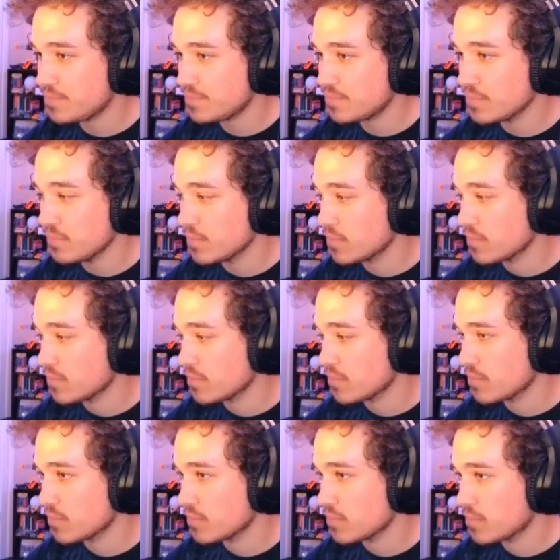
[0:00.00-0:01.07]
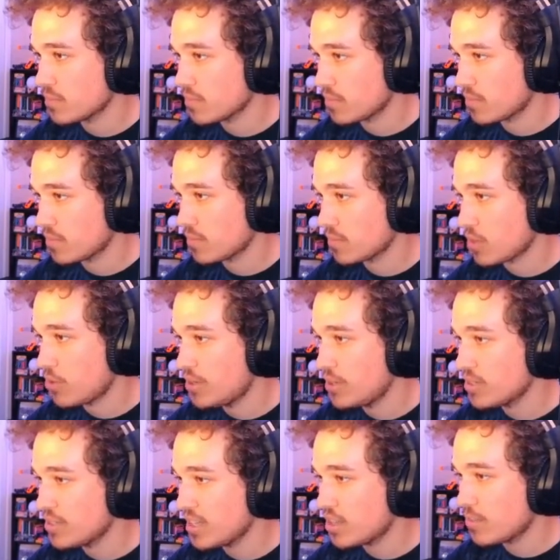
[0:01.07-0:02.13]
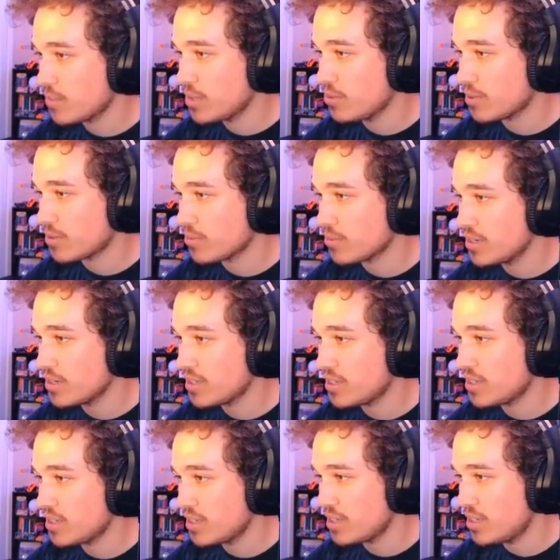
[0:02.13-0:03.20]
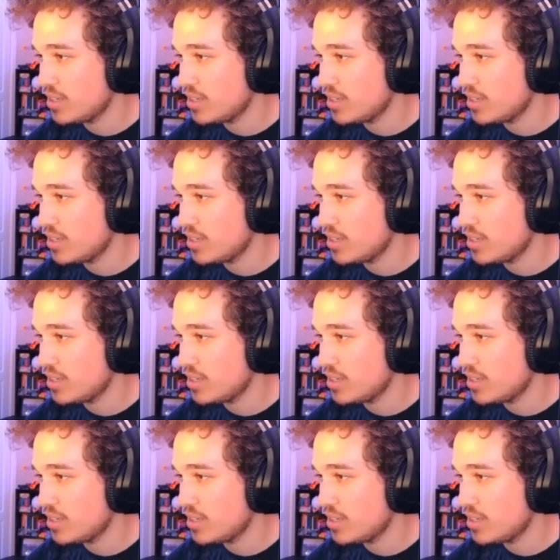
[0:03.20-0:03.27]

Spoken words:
you can potentially bring them way out of position.